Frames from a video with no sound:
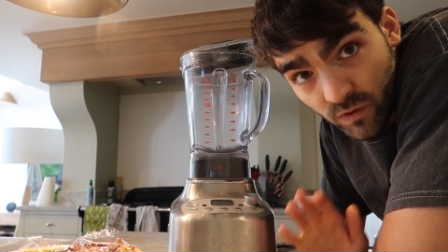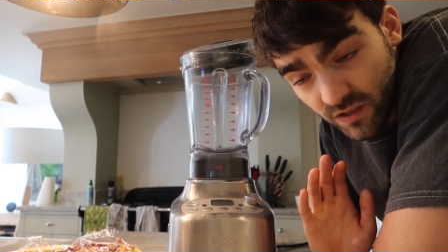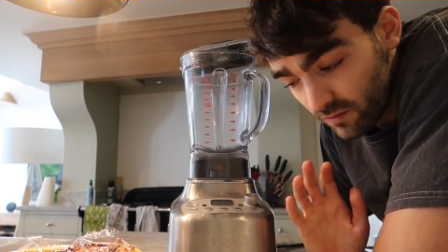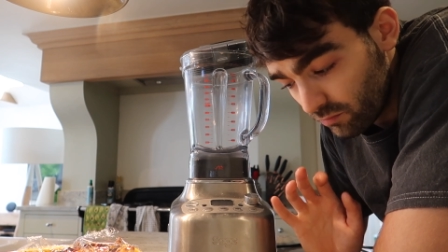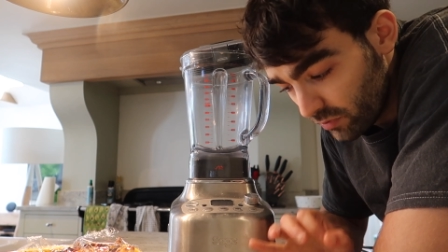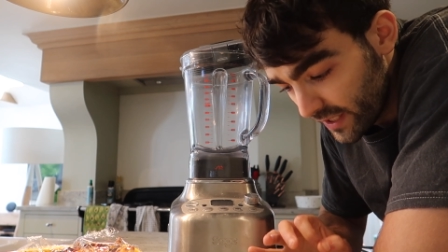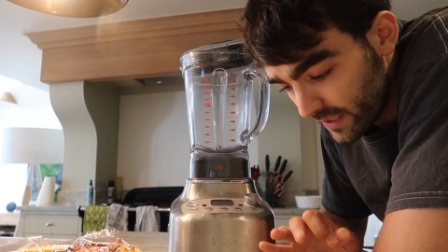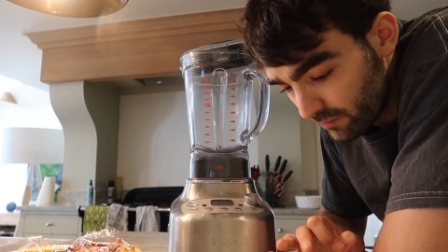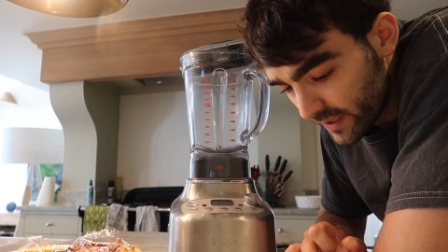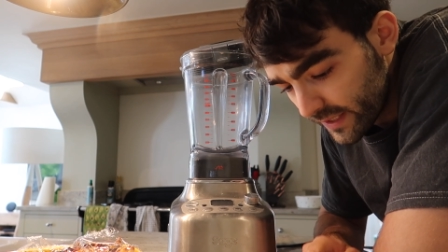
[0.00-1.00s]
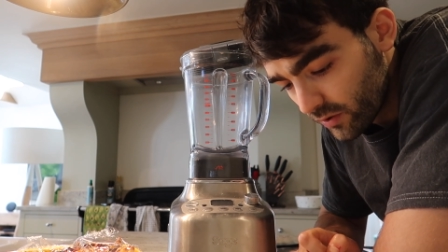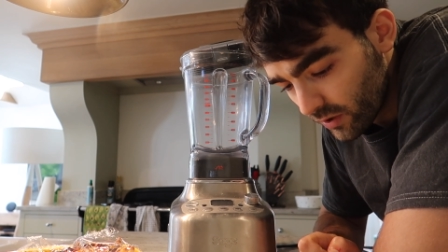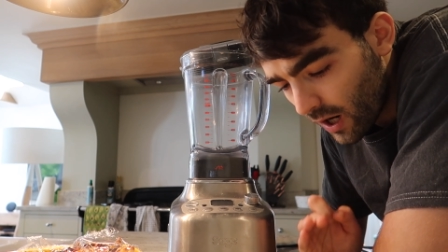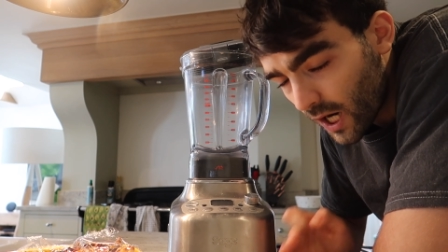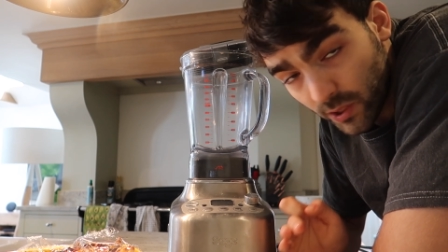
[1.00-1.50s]
which is a really, really
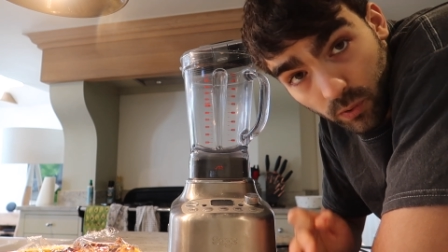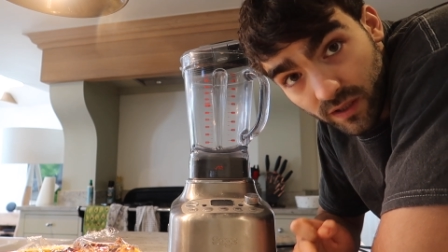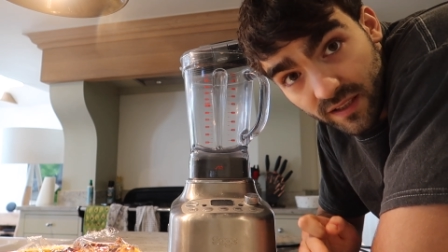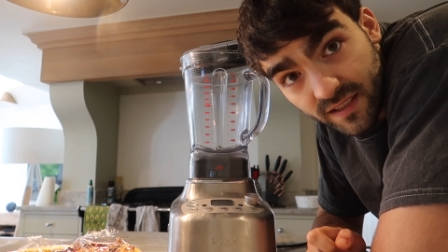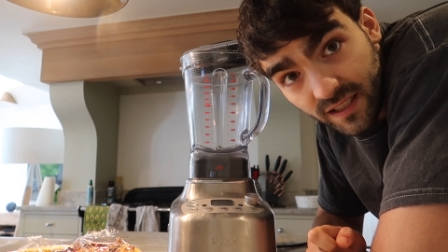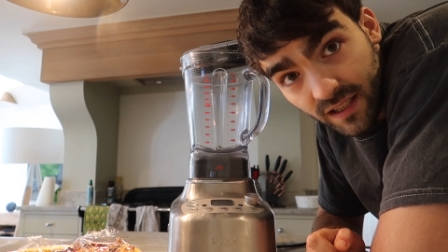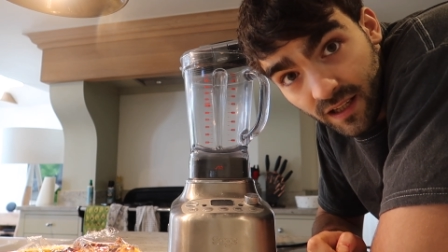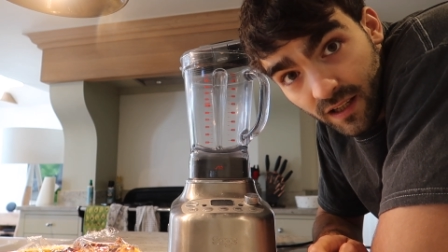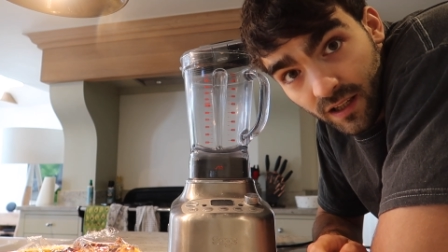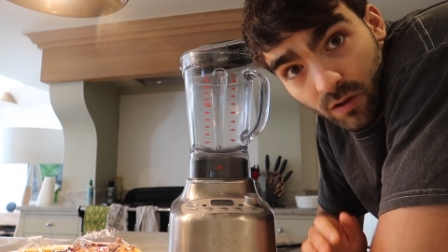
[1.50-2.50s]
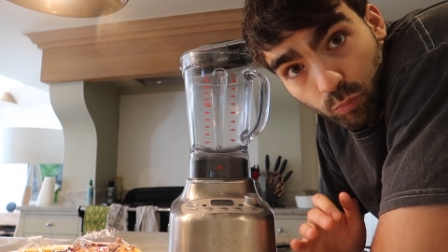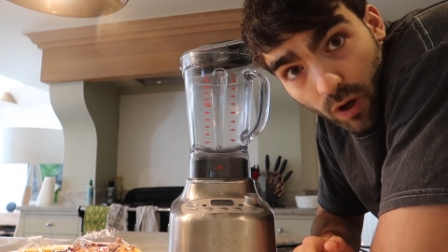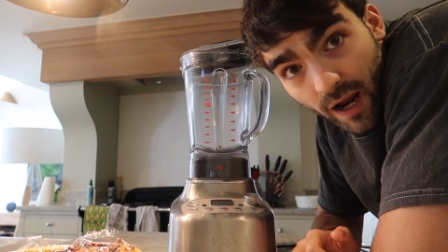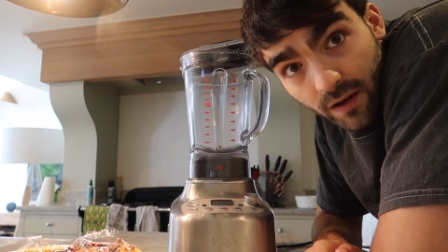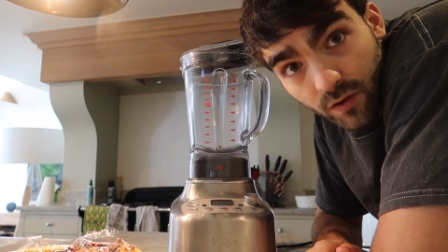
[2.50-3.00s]
good high quality
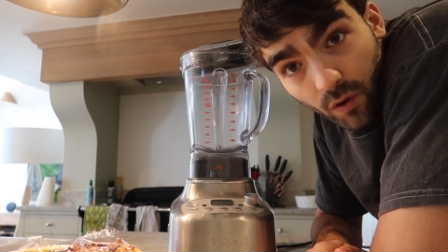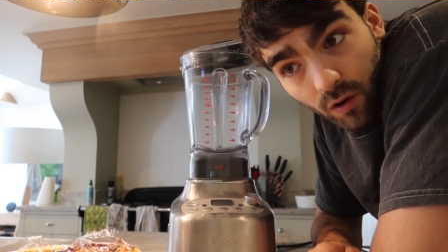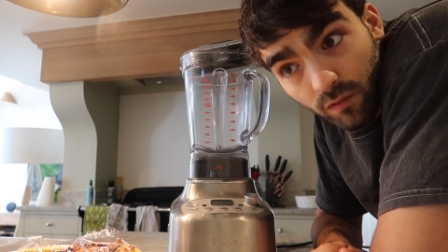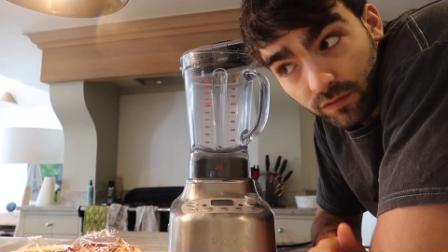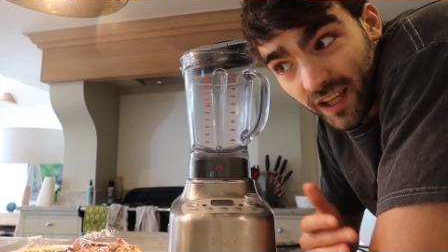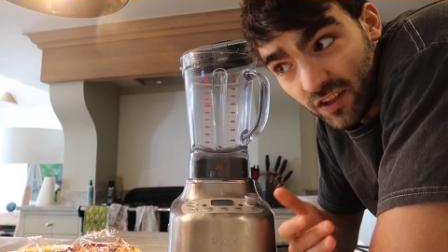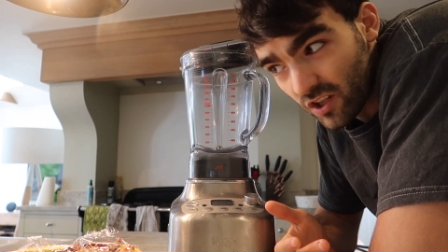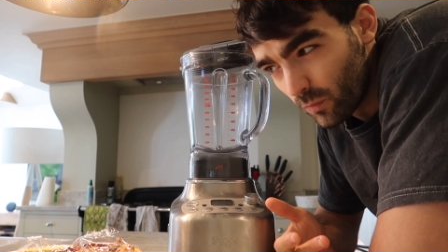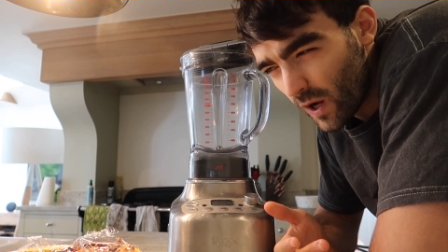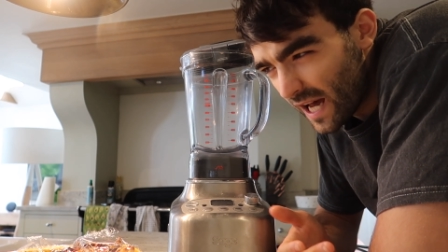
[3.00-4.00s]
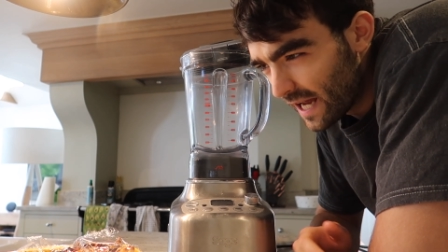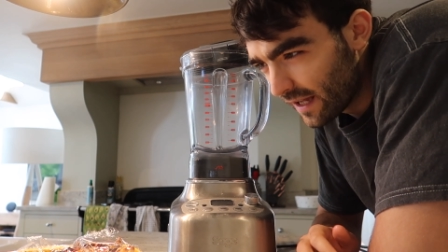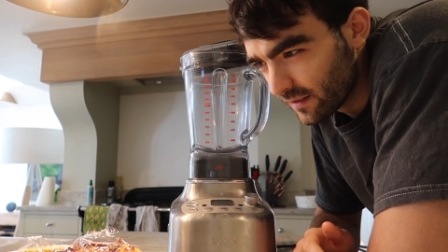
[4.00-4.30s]
brand of kitchenware